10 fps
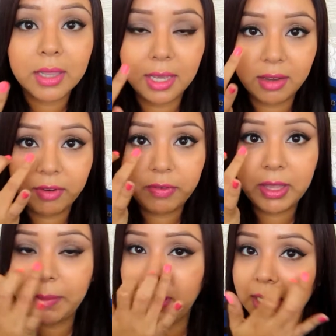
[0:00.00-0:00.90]
like if I feel
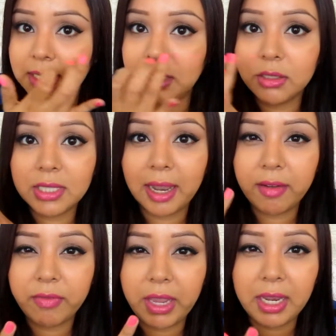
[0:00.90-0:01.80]
like my concealer is kind
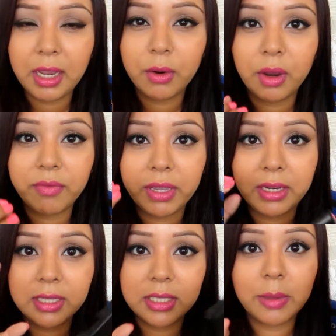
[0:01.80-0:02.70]
of fading or if it
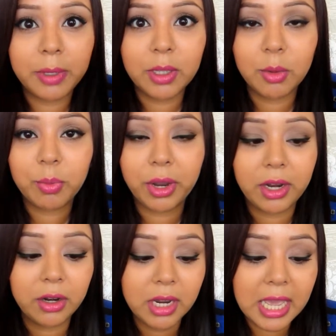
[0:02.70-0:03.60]
needs to be a little
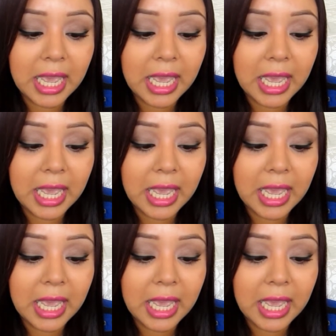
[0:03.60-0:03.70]
brighter,